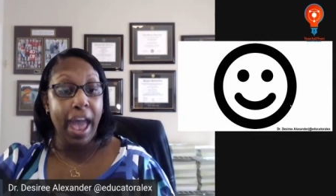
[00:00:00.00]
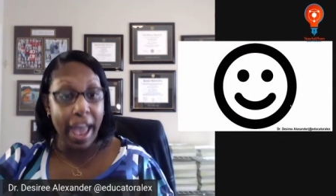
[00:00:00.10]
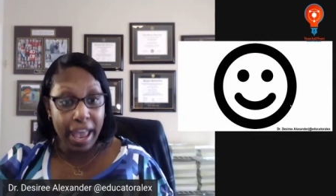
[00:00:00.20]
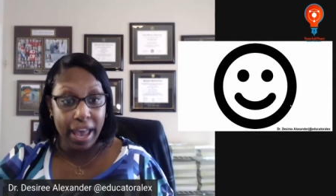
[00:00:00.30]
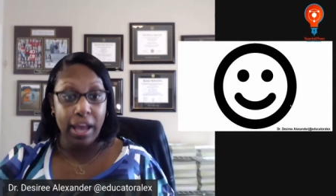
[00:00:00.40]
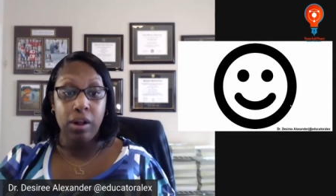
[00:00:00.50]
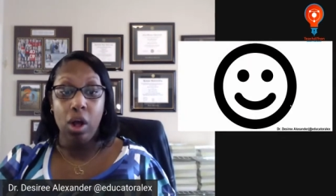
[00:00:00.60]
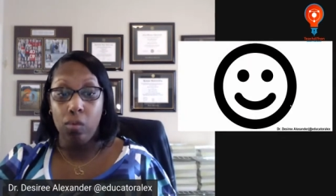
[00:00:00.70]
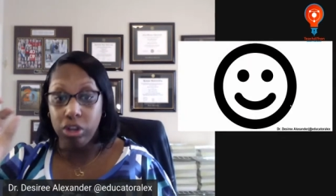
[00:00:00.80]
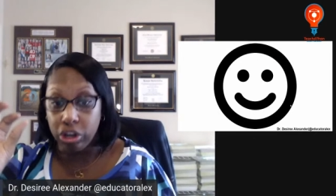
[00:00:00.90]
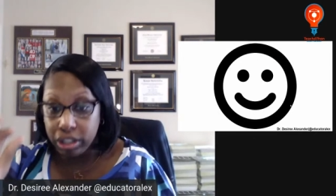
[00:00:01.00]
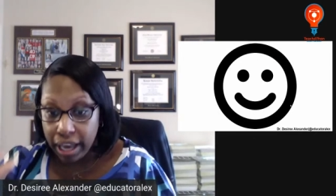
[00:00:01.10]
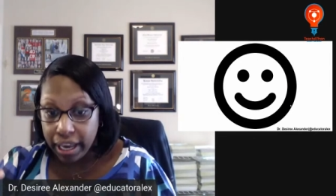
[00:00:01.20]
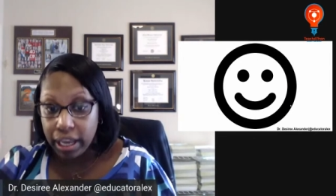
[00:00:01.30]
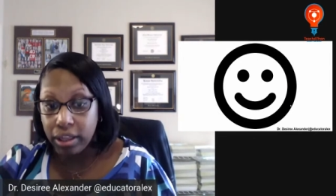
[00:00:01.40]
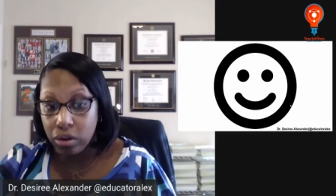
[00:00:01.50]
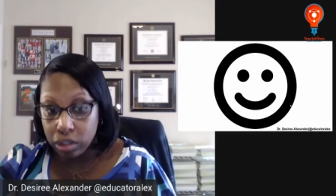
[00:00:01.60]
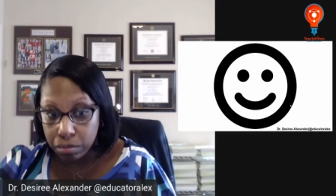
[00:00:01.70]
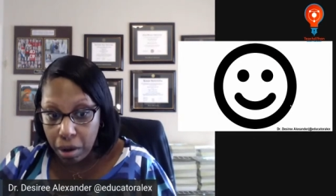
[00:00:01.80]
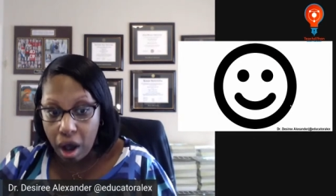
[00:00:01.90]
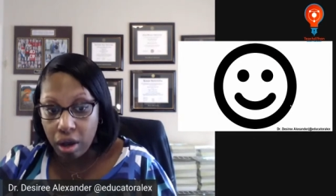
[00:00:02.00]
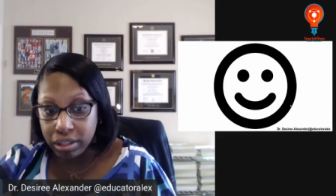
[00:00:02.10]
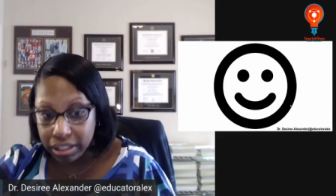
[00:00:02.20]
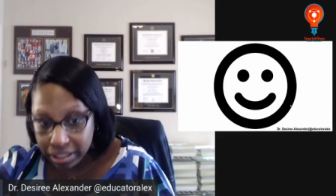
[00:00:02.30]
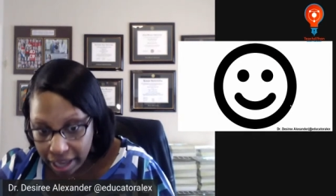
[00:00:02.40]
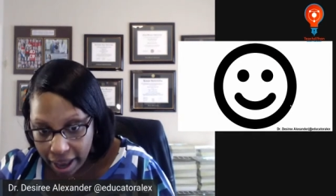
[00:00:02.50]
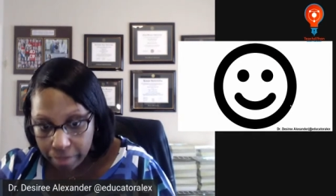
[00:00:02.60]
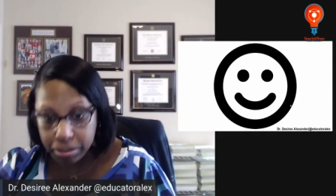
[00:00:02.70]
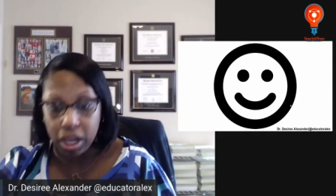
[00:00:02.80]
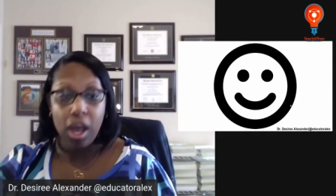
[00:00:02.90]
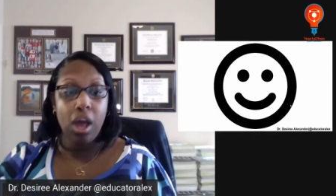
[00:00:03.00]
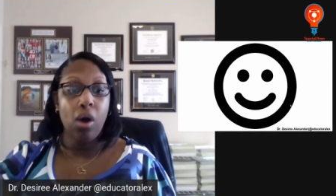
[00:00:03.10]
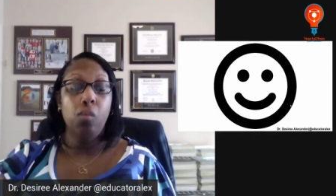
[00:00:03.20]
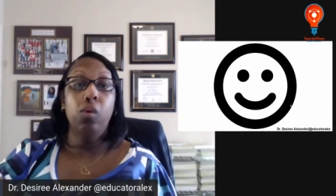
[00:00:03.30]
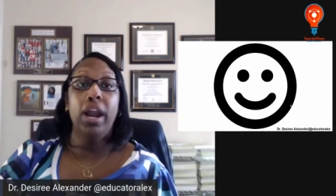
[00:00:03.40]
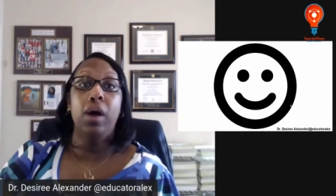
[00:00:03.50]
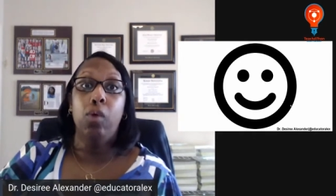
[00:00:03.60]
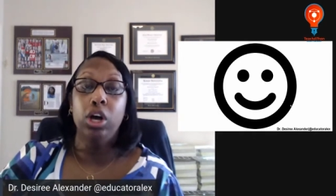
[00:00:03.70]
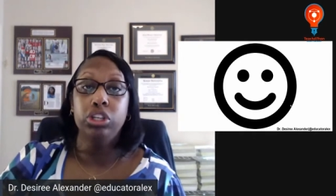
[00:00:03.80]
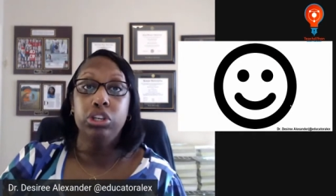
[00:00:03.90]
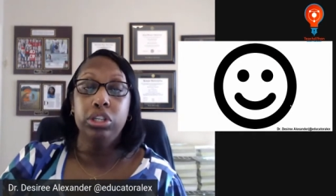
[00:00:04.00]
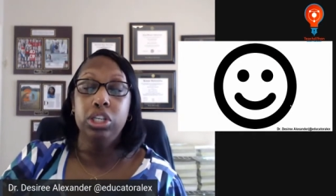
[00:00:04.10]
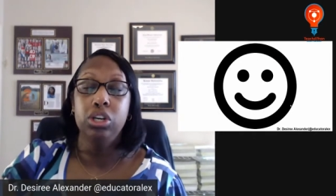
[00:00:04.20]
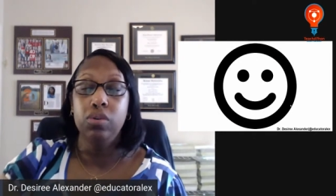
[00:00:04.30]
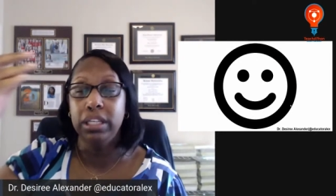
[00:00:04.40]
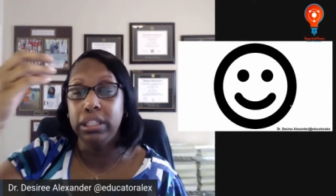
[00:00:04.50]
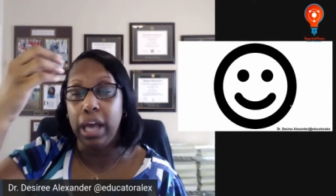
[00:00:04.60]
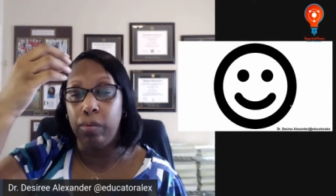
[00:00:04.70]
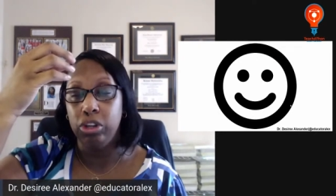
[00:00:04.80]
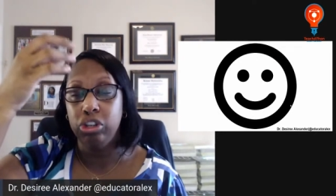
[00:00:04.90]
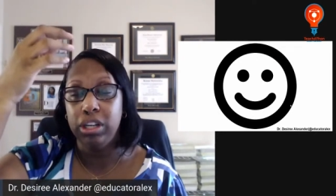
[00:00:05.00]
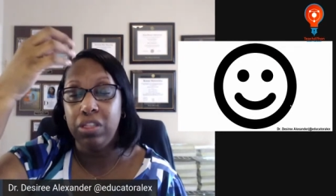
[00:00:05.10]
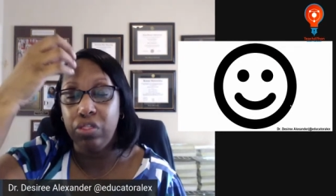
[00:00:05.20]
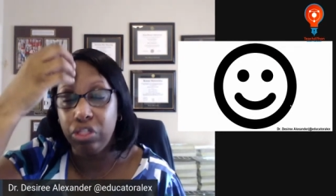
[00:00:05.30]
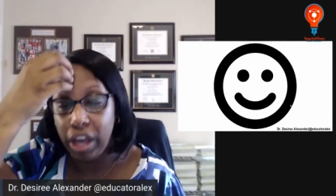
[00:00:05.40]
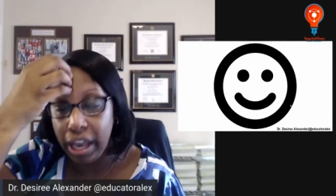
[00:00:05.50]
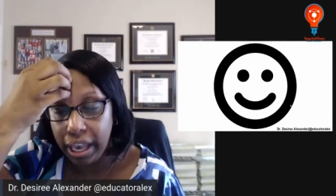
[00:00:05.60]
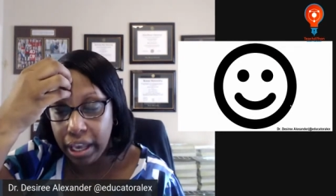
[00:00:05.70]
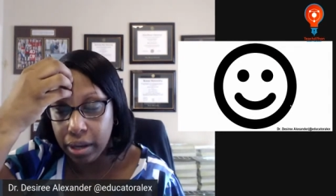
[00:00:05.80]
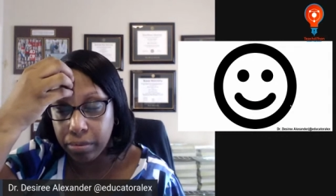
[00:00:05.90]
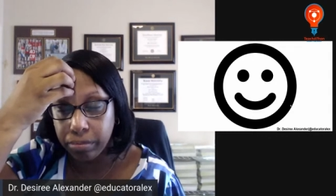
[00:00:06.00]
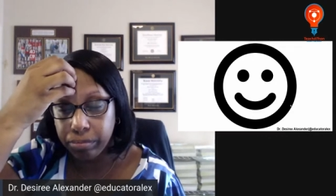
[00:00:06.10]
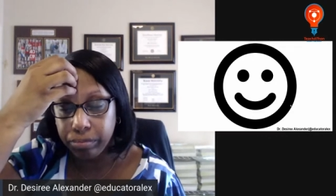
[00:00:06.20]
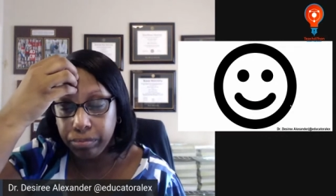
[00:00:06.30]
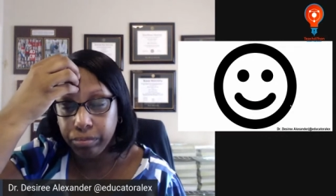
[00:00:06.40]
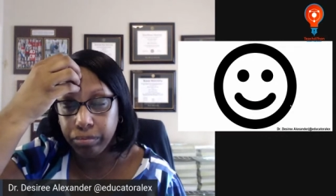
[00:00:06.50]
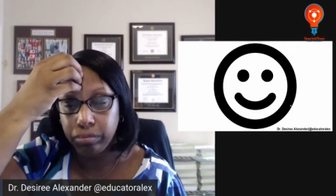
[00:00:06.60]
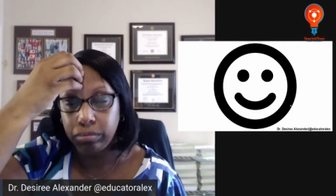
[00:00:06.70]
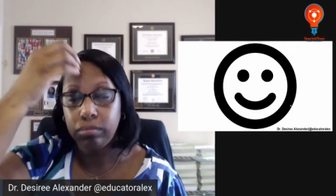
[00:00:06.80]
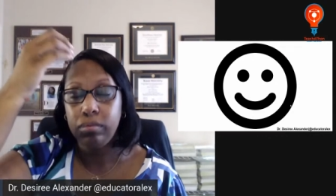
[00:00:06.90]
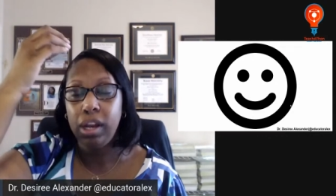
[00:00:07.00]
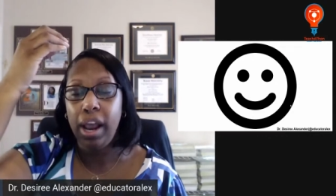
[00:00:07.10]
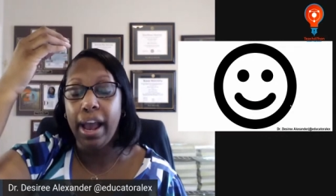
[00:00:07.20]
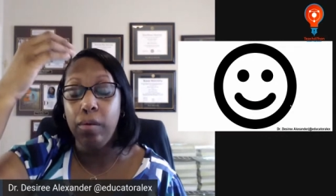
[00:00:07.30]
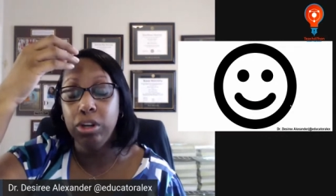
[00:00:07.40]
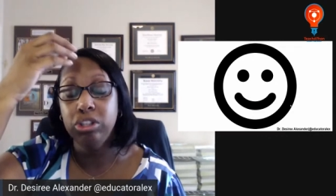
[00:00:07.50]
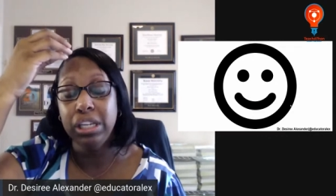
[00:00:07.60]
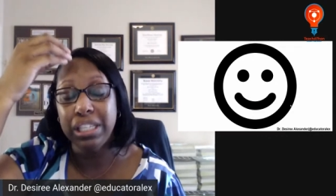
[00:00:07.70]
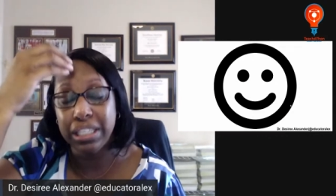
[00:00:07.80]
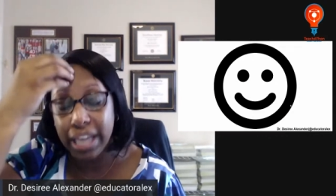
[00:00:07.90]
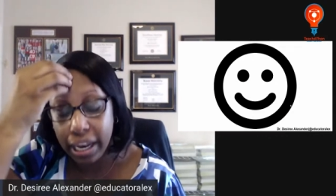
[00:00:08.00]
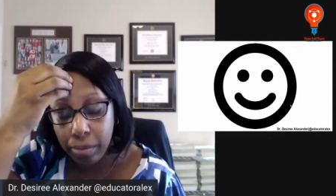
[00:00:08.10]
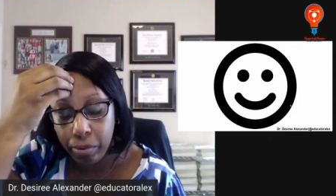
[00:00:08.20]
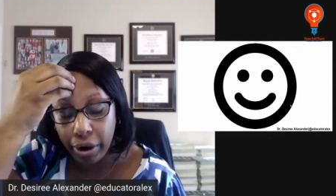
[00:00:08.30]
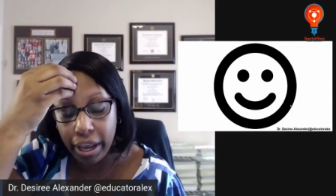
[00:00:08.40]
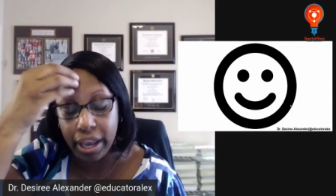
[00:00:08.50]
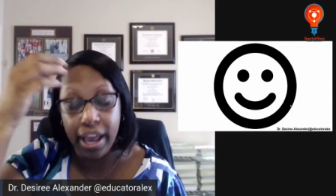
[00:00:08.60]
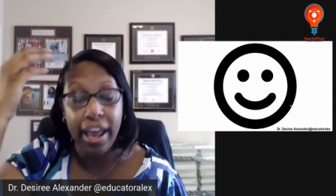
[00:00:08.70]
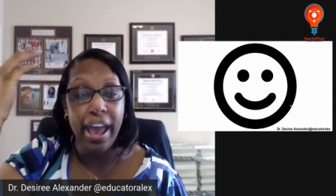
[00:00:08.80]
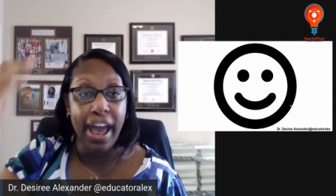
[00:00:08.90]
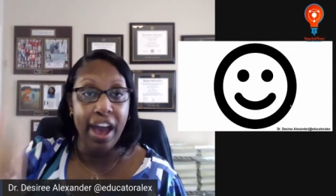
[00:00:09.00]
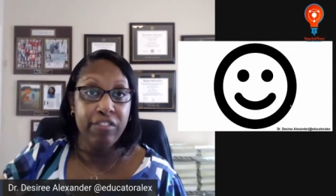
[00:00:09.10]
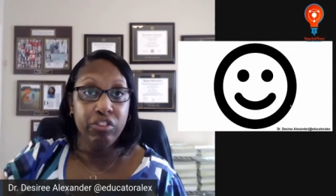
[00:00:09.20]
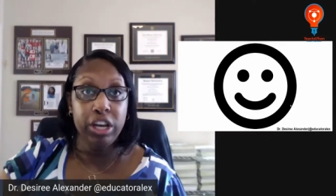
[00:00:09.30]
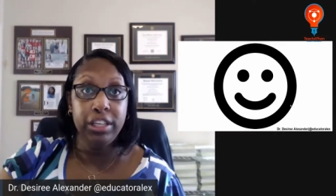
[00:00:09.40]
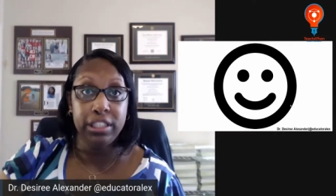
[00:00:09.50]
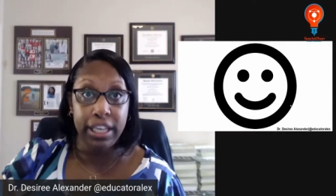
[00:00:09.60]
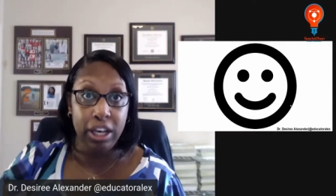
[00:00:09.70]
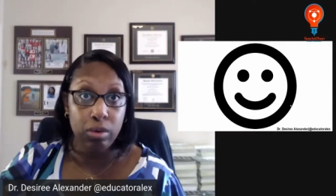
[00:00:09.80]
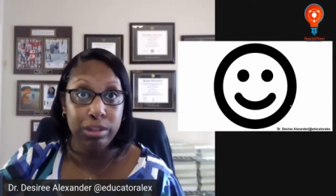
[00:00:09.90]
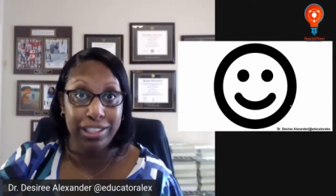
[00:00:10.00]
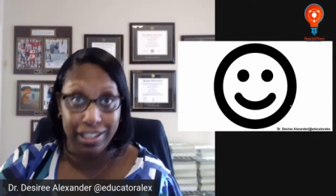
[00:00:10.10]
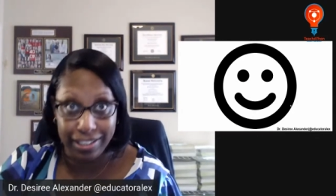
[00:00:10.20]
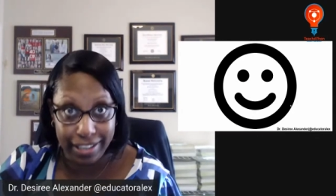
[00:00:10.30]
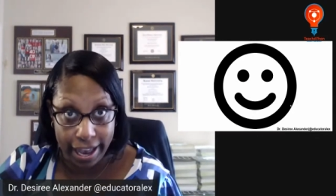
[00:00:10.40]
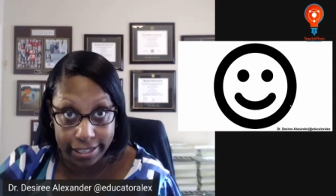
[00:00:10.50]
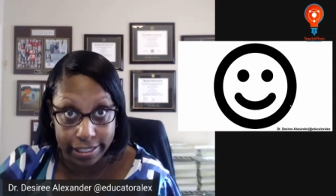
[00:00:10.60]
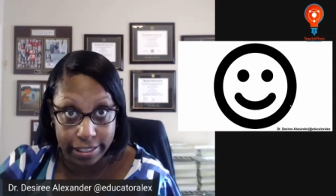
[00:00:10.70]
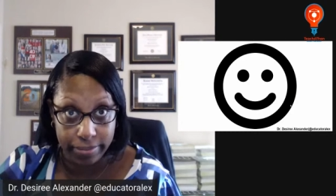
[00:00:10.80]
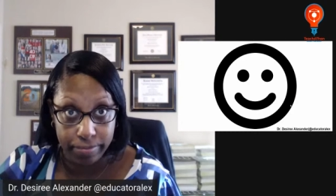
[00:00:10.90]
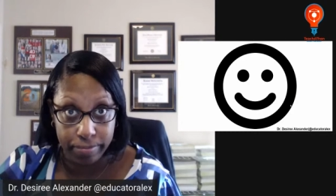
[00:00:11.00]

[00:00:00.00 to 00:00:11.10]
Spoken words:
And when you're taking those small steps, what I want you to do is I want you to think and I want you to celebrate every single success.